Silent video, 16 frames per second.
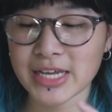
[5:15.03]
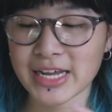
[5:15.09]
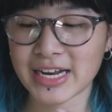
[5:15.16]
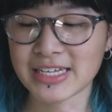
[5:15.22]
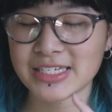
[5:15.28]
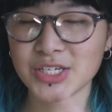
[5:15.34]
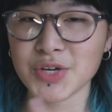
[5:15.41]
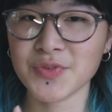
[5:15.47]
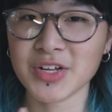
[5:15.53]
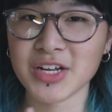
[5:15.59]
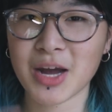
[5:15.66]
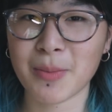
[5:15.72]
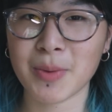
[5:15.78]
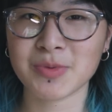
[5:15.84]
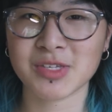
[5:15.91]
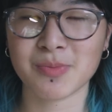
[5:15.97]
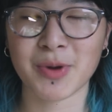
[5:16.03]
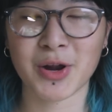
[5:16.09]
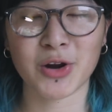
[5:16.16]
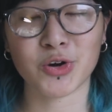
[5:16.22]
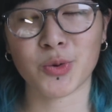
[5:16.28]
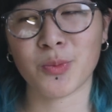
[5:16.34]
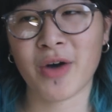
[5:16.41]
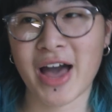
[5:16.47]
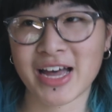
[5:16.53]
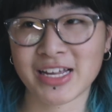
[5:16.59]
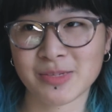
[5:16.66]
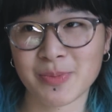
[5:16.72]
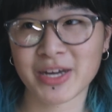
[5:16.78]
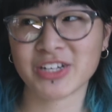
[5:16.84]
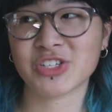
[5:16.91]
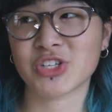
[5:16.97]
And I still haven't come up to the paranormal
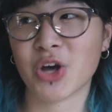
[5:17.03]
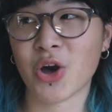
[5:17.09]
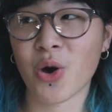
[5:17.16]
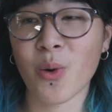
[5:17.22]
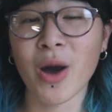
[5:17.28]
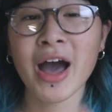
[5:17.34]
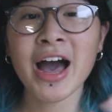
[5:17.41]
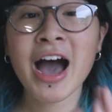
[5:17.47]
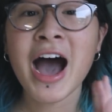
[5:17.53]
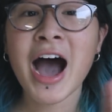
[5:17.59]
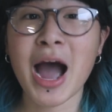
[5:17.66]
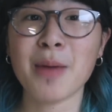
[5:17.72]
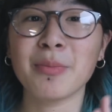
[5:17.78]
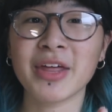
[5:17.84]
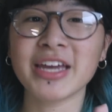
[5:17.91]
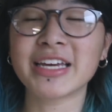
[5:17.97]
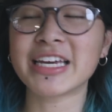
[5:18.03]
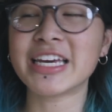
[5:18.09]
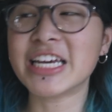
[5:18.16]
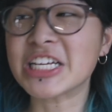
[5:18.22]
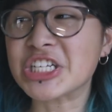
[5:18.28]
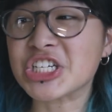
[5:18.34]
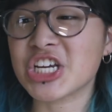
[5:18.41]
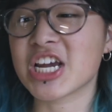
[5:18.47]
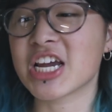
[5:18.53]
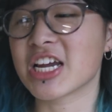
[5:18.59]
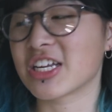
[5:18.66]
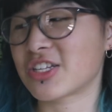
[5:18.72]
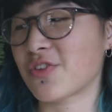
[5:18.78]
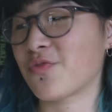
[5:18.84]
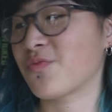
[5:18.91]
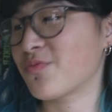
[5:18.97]
aspect, so I'm like
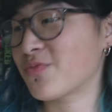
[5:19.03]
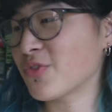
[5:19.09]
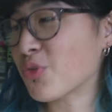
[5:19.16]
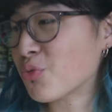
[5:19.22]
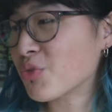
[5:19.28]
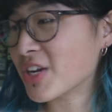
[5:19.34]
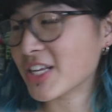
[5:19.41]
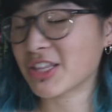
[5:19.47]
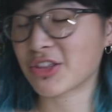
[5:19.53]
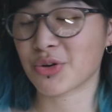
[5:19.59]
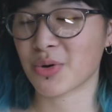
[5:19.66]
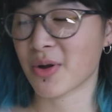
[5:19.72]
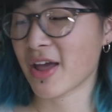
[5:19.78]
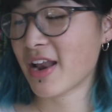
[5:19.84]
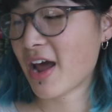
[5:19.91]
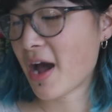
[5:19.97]
itching to read through it.